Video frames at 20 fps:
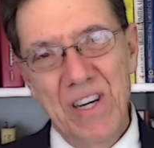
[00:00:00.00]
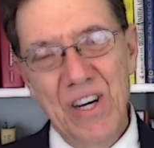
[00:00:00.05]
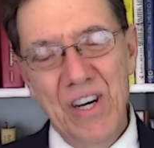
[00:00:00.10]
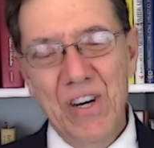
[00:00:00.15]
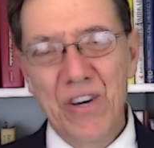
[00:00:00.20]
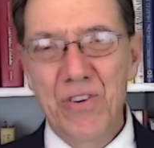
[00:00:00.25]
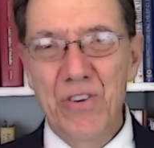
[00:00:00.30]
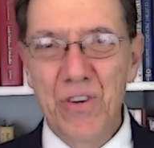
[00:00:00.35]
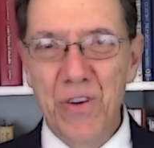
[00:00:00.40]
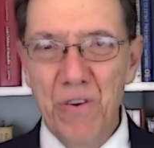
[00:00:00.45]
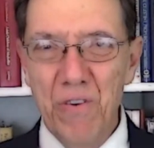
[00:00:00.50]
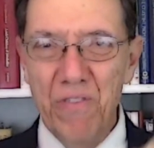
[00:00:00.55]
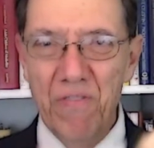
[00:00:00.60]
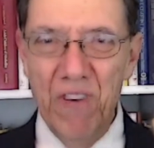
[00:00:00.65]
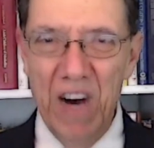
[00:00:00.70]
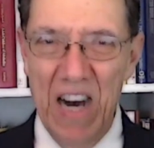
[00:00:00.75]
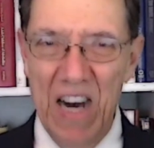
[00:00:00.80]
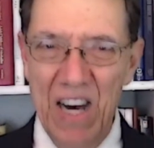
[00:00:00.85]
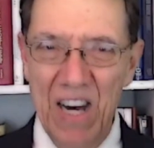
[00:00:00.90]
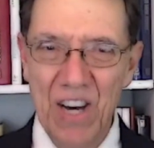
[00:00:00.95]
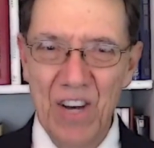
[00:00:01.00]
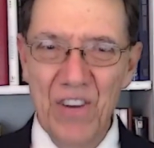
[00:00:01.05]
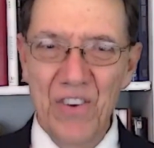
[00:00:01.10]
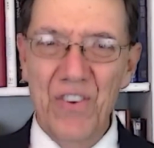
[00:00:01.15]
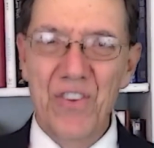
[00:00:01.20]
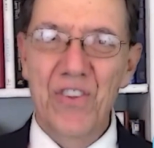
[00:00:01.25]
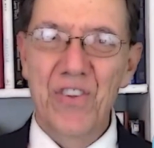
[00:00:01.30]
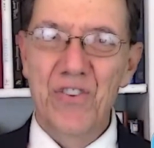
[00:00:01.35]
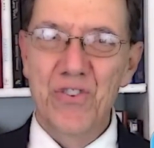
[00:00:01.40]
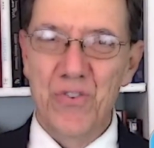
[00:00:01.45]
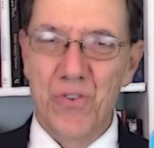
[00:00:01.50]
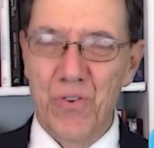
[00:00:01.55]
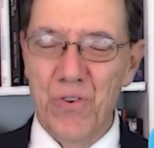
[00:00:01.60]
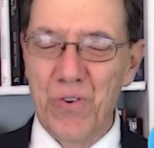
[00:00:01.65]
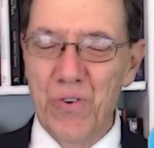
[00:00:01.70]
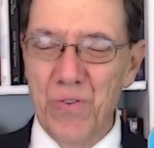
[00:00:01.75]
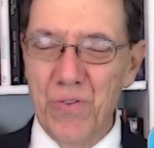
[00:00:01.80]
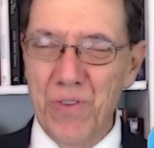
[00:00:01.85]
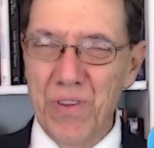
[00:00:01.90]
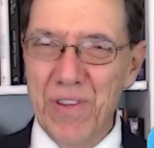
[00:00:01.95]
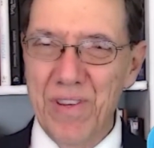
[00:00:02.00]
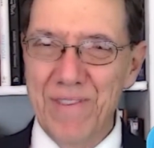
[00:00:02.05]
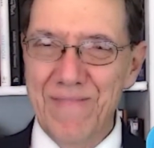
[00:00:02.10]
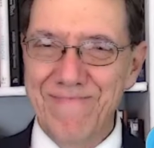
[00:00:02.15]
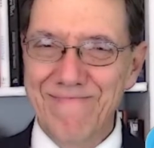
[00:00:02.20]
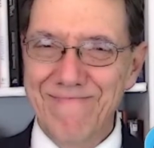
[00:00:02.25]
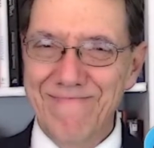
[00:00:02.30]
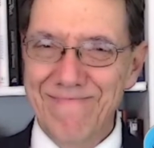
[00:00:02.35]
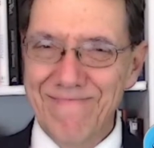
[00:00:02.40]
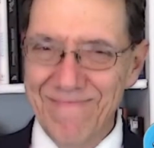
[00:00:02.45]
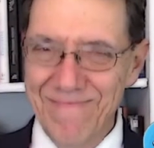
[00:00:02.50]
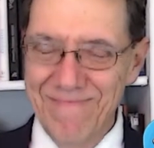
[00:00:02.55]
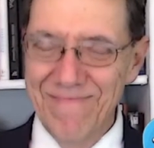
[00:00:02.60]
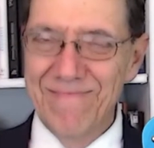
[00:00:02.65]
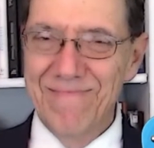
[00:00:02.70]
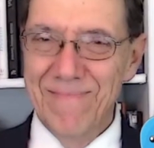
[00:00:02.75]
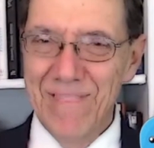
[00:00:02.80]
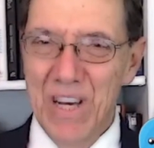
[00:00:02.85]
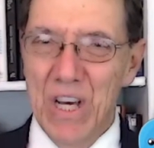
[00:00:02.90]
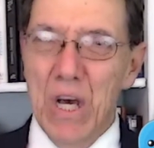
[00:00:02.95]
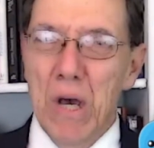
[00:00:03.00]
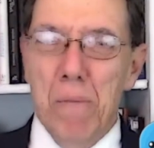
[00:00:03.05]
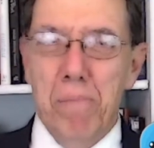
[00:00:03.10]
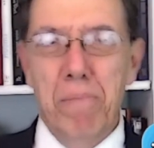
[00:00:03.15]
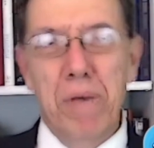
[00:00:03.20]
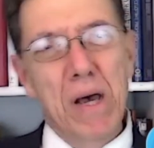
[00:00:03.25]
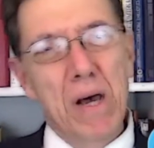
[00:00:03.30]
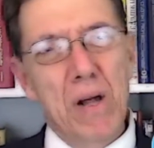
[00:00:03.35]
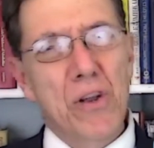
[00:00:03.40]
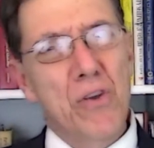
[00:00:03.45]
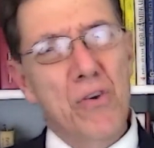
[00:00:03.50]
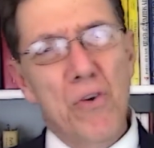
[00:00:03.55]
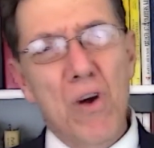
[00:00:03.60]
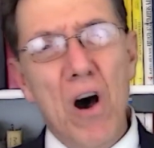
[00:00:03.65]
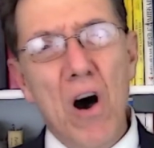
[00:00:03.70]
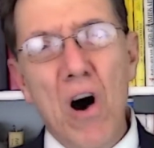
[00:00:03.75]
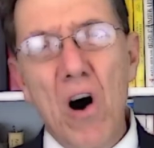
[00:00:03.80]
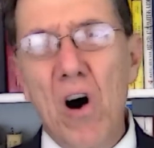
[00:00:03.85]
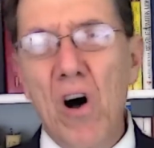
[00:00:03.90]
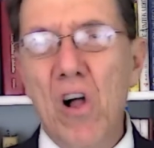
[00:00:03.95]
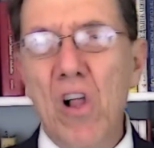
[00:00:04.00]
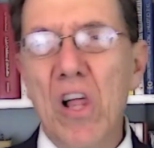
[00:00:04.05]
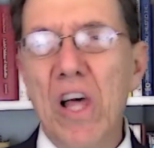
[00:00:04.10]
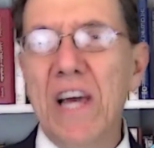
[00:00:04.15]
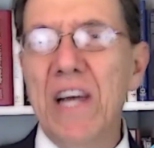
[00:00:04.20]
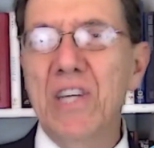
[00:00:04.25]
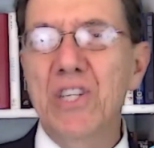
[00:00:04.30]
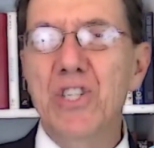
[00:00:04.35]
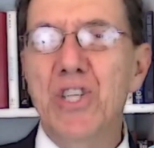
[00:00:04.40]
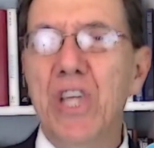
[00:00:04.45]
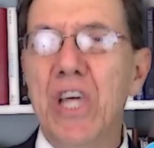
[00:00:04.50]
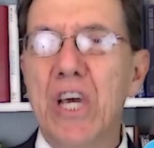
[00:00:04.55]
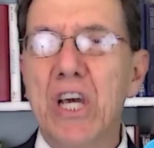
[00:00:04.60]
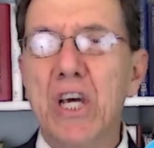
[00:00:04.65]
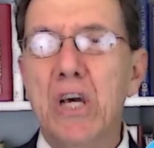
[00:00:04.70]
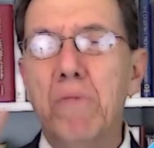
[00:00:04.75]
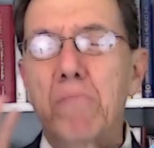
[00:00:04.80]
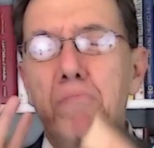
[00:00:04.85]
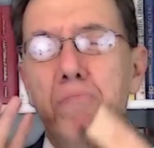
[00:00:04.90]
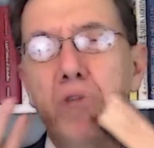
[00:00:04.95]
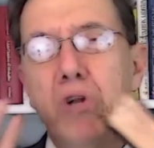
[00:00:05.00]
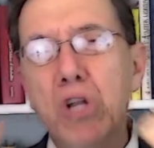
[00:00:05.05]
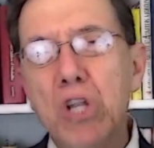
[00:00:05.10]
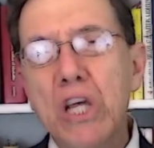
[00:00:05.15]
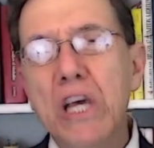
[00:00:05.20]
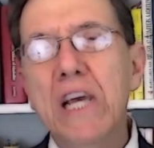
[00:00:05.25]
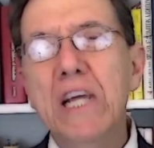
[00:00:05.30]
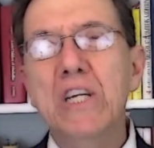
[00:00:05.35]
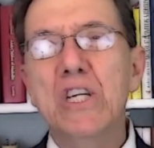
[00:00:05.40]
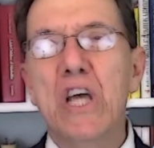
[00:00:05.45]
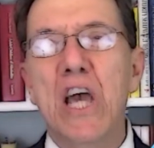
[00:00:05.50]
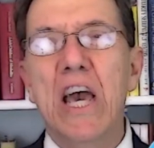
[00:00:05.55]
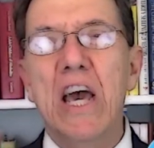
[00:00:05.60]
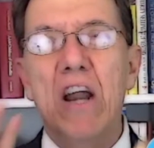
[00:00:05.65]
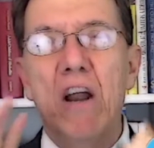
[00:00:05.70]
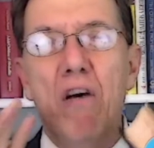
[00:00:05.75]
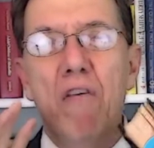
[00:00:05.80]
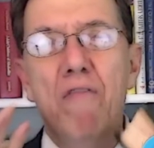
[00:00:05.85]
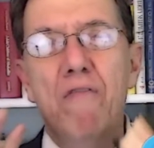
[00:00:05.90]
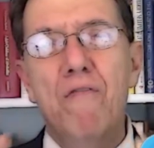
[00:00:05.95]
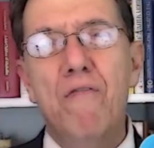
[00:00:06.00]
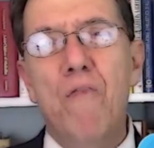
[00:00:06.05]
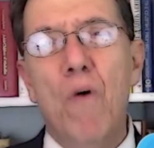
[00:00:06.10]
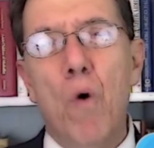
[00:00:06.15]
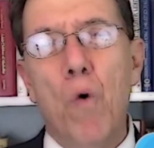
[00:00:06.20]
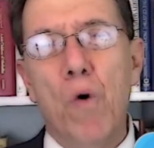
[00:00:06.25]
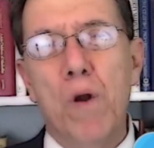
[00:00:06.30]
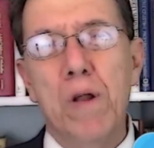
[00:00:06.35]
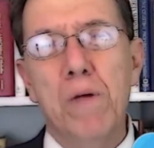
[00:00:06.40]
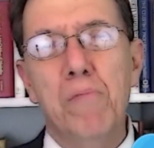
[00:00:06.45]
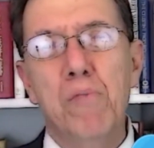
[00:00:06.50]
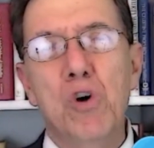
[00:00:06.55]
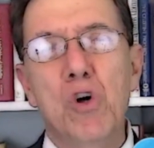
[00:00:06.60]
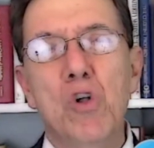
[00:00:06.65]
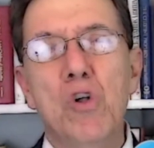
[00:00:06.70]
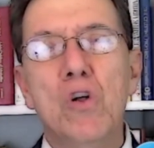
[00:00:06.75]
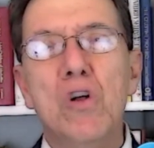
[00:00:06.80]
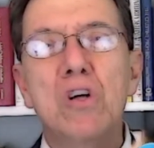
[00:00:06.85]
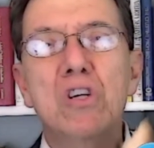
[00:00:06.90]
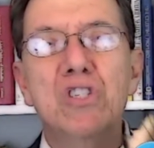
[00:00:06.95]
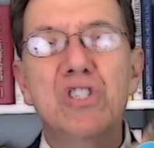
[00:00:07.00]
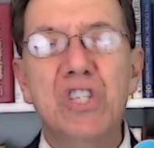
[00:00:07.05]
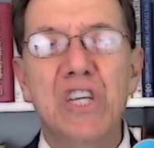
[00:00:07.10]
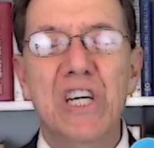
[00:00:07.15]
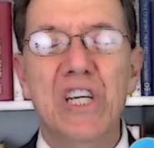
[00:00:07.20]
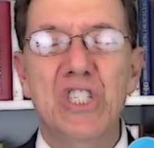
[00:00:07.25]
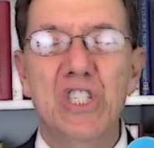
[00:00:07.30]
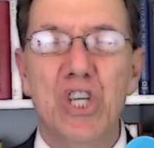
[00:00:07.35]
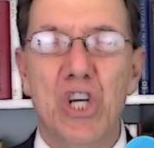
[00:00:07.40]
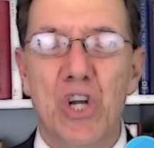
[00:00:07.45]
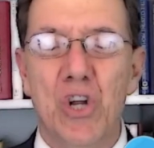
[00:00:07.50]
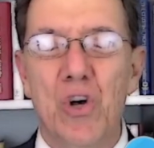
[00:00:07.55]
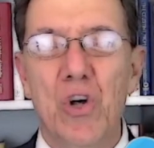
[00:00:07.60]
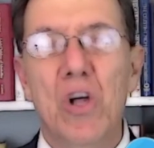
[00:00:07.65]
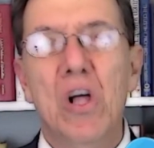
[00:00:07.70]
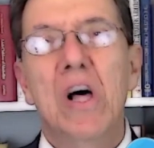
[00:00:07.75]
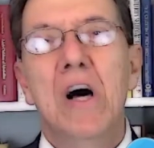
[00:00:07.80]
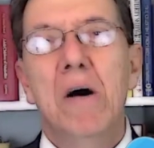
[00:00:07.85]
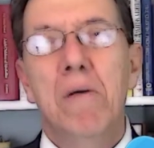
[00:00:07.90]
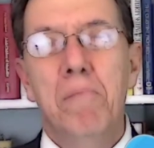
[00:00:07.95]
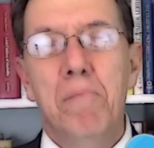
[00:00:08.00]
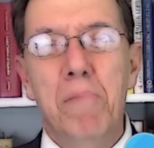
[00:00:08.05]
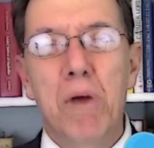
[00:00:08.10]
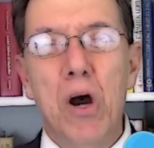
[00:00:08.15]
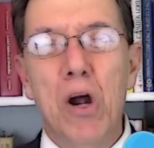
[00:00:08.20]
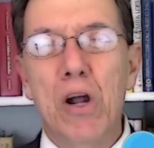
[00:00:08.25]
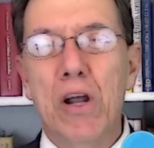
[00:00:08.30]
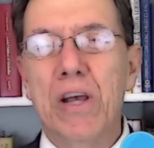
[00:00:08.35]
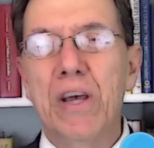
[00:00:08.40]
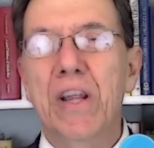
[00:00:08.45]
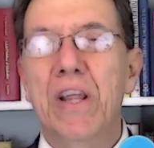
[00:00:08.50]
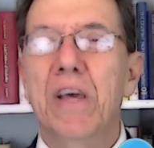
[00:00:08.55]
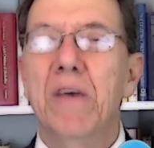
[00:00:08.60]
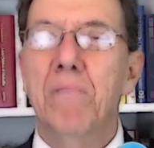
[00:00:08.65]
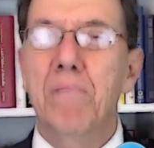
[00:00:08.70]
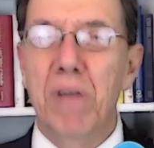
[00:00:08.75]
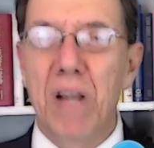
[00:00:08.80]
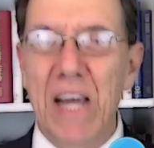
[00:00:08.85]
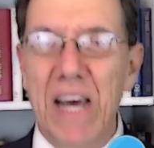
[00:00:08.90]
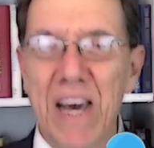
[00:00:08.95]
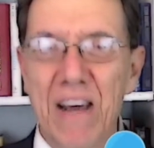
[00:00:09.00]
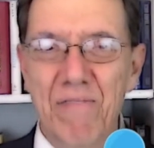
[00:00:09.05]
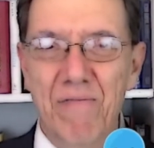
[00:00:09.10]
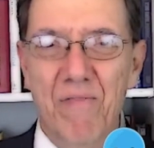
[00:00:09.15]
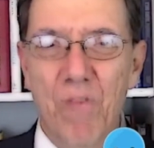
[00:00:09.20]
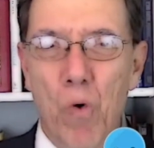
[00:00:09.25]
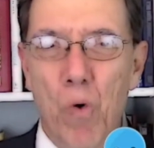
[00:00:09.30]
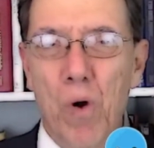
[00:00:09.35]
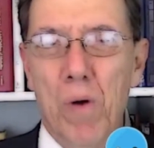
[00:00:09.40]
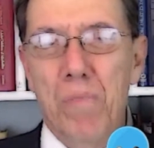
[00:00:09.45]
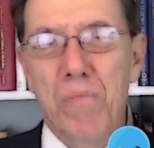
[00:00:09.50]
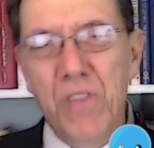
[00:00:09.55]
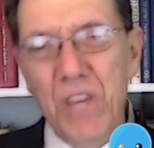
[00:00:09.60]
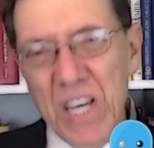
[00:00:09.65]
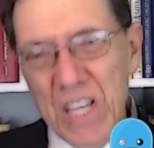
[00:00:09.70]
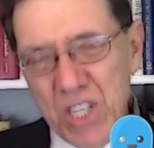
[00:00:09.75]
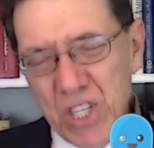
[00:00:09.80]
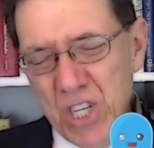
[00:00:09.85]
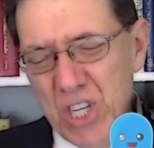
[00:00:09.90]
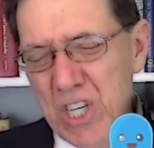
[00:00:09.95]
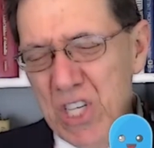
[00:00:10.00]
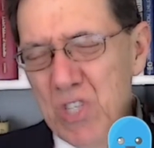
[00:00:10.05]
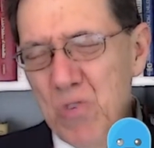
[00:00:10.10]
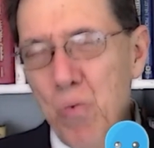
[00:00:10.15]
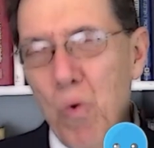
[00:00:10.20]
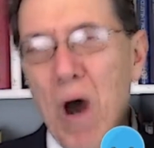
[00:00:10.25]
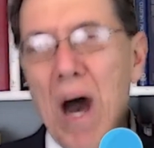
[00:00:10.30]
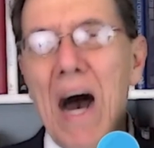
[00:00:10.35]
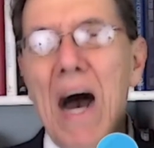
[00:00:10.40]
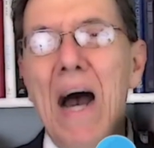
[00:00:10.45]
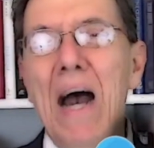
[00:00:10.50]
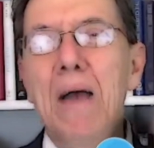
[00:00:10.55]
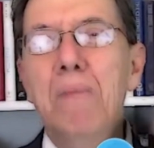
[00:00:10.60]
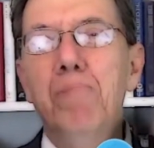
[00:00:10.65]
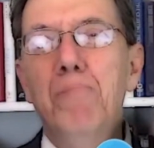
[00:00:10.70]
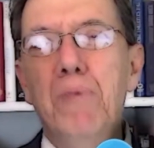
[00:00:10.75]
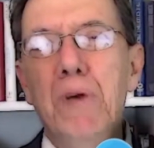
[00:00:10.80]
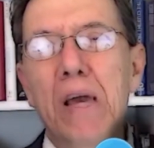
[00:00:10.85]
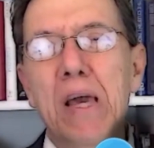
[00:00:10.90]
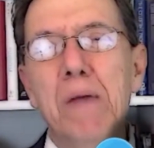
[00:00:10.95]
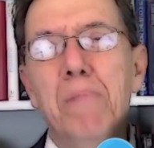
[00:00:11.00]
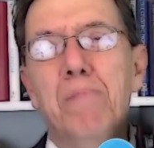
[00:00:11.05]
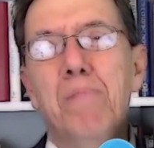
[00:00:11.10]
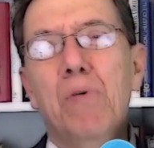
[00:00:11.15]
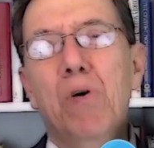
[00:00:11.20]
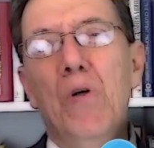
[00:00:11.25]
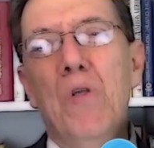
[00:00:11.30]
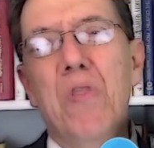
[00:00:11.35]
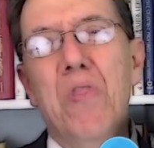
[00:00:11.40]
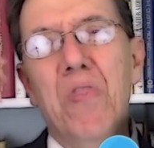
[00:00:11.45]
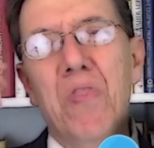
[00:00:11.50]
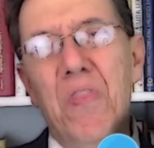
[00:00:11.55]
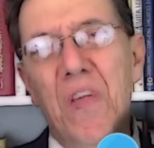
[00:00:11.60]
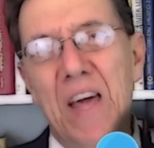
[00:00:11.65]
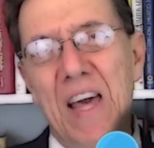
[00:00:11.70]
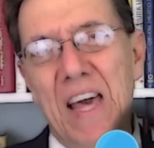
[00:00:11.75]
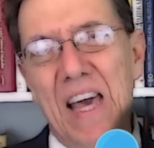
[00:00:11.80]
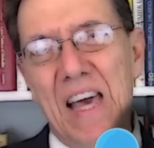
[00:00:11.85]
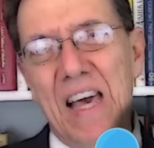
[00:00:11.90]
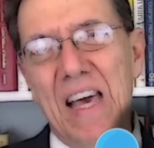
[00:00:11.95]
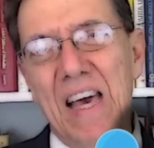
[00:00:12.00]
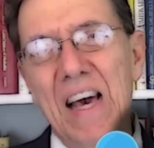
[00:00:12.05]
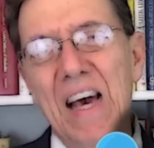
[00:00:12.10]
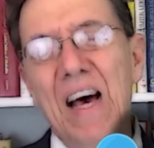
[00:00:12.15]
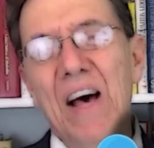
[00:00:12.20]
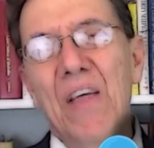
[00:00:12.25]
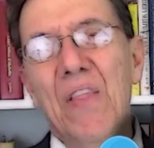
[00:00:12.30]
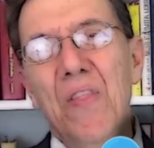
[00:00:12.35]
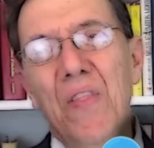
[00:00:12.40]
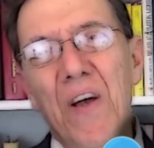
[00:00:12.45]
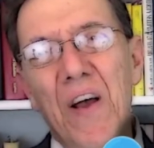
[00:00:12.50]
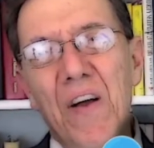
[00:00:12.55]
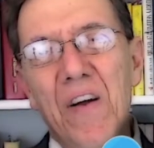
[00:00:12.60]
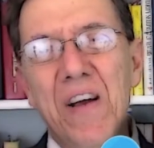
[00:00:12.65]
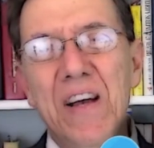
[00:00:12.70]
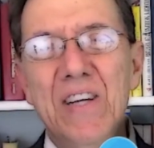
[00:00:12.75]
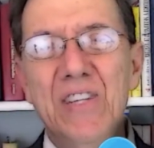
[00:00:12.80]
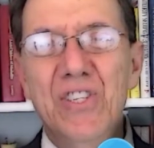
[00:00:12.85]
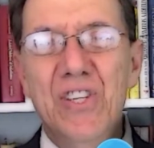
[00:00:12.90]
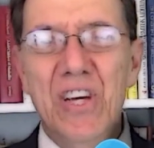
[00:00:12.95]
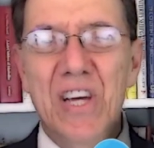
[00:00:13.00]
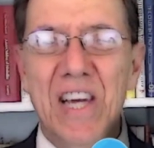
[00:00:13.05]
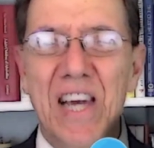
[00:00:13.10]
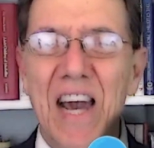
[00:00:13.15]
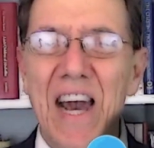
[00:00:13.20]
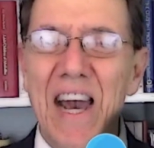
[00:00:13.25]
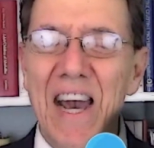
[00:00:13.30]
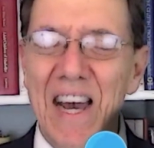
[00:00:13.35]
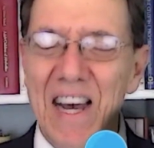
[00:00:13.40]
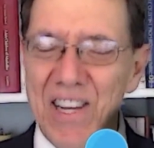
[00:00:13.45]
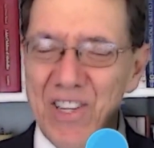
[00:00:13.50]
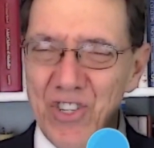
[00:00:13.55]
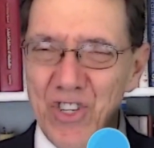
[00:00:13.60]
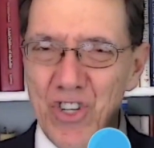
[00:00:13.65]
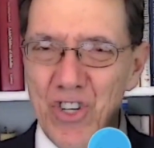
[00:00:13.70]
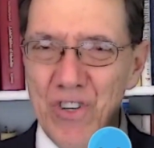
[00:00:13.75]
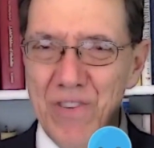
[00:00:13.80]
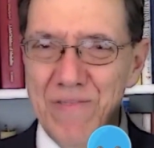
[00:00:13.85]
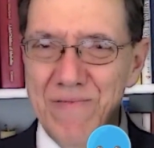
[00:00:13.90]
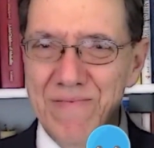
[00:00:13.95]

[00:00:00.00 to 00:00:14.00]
you find the truth. Builderall is the complete and affordable digital marketing platform. This is why people think there is a catch.